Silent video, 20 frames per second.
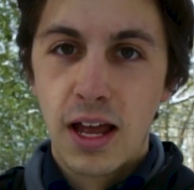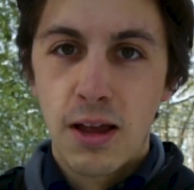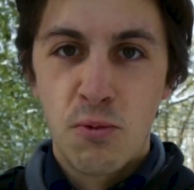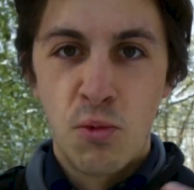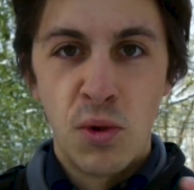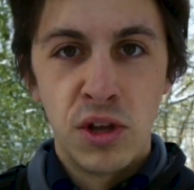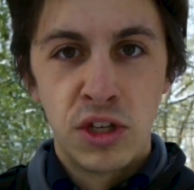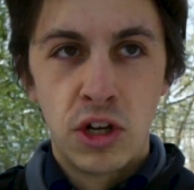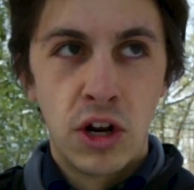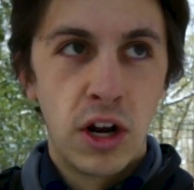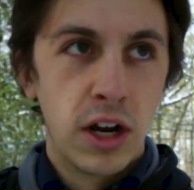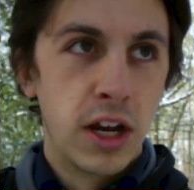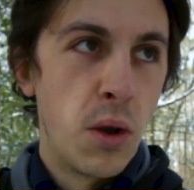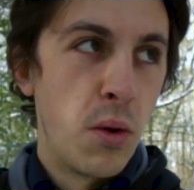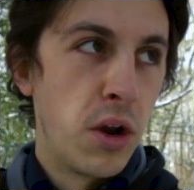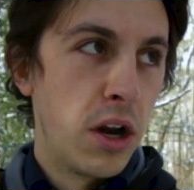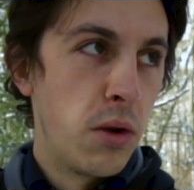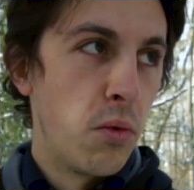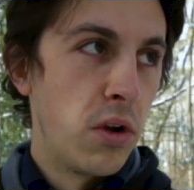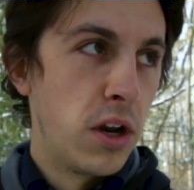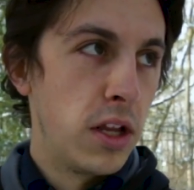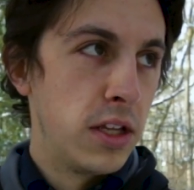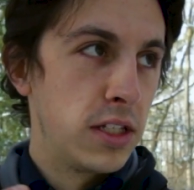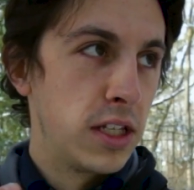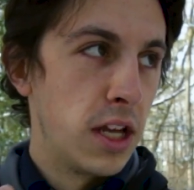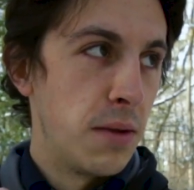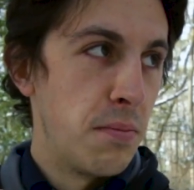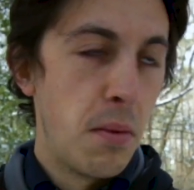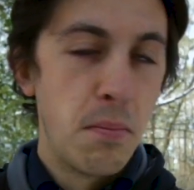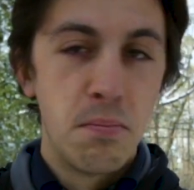Winter, I kind of wanted
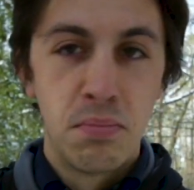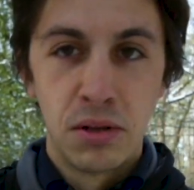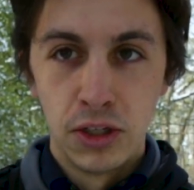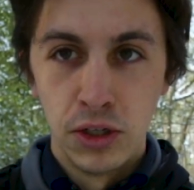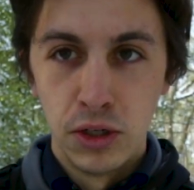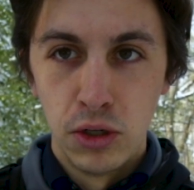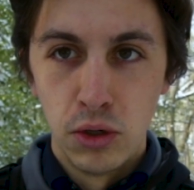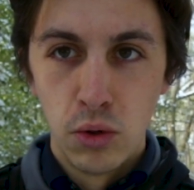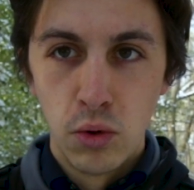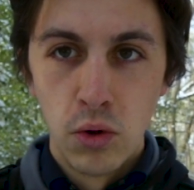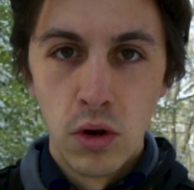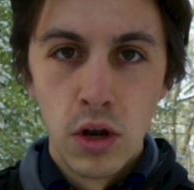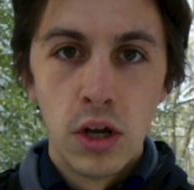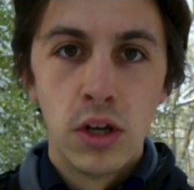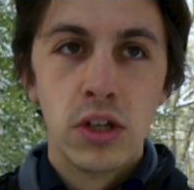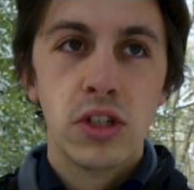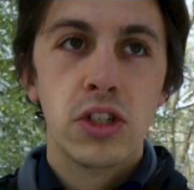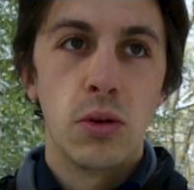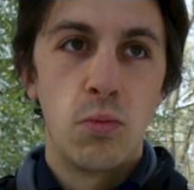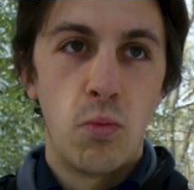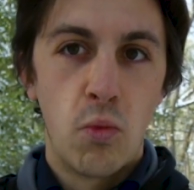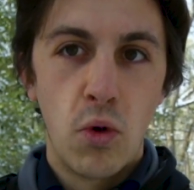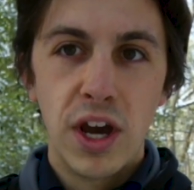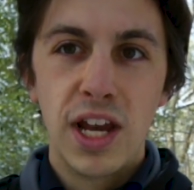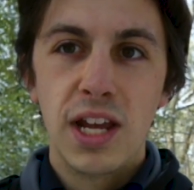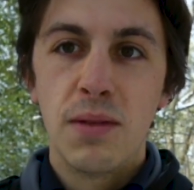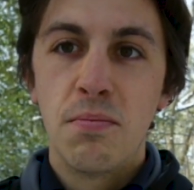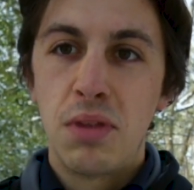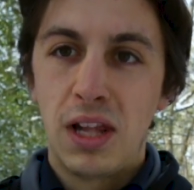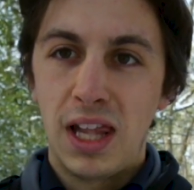some blue, some
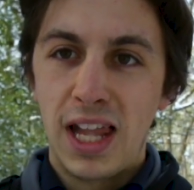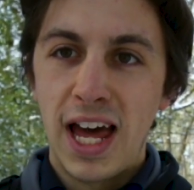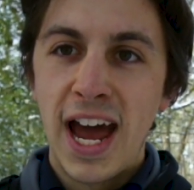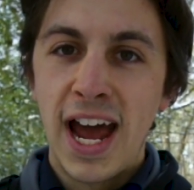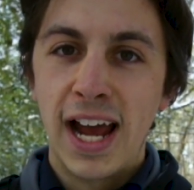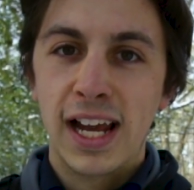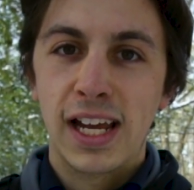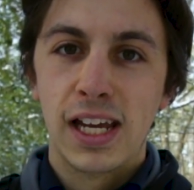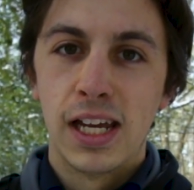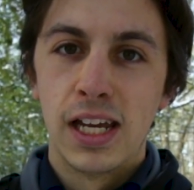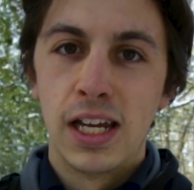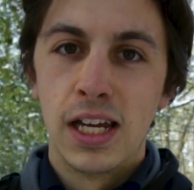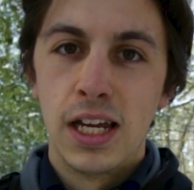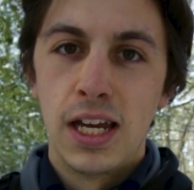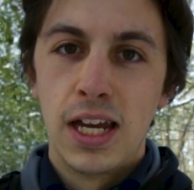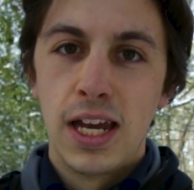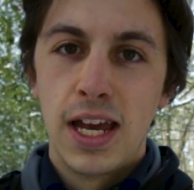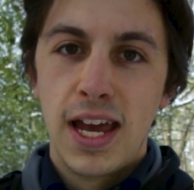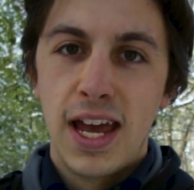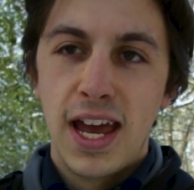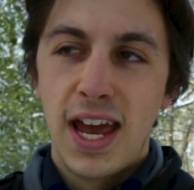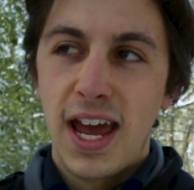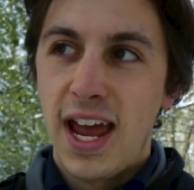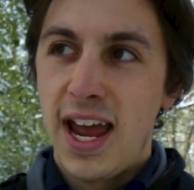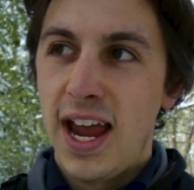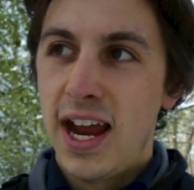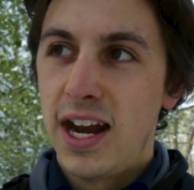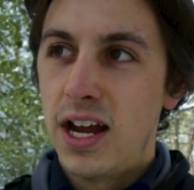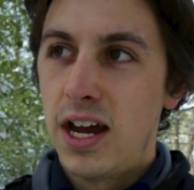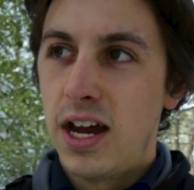white, black,
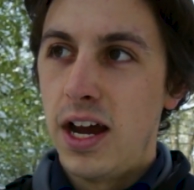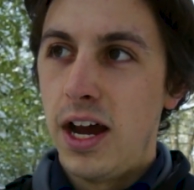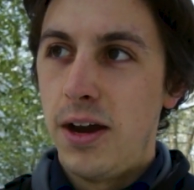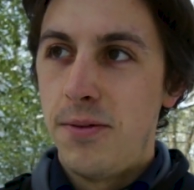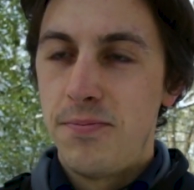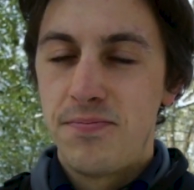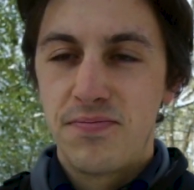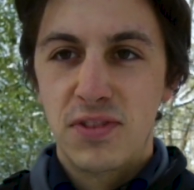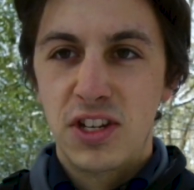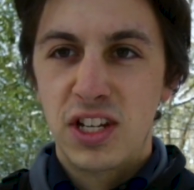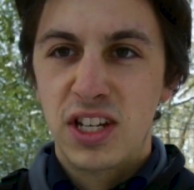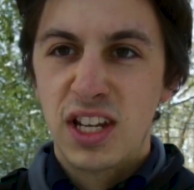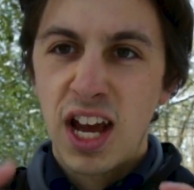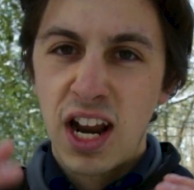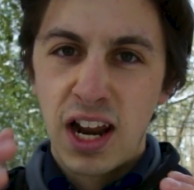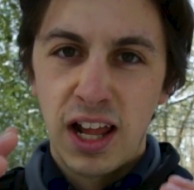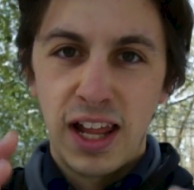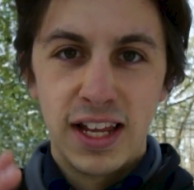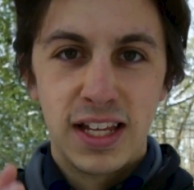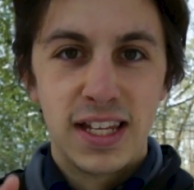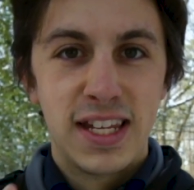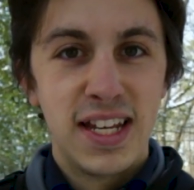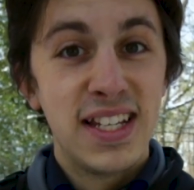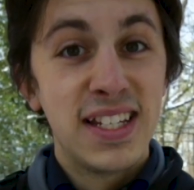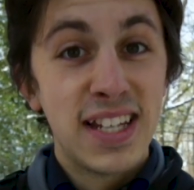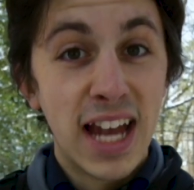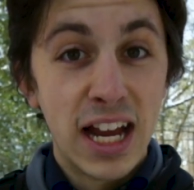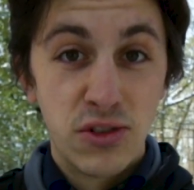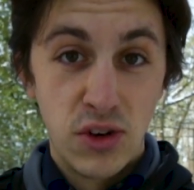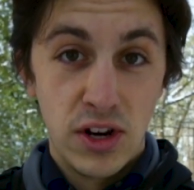and just kind of like
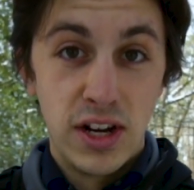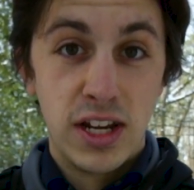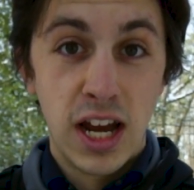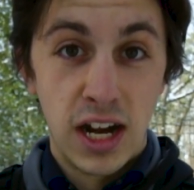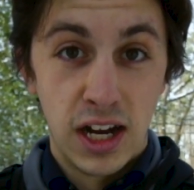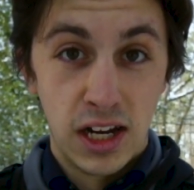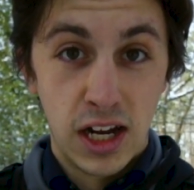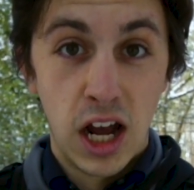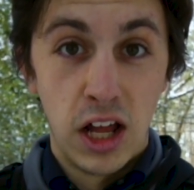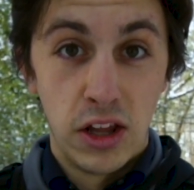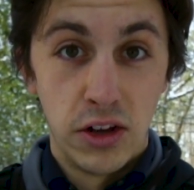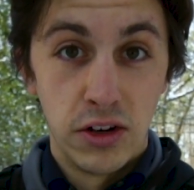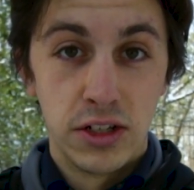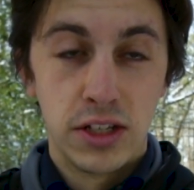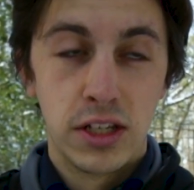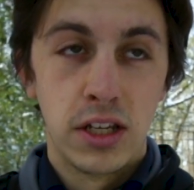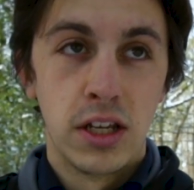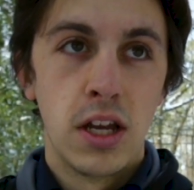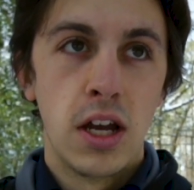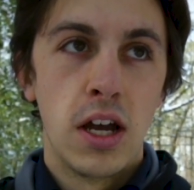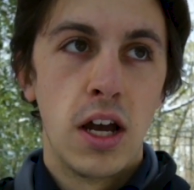desaturated kind of colors.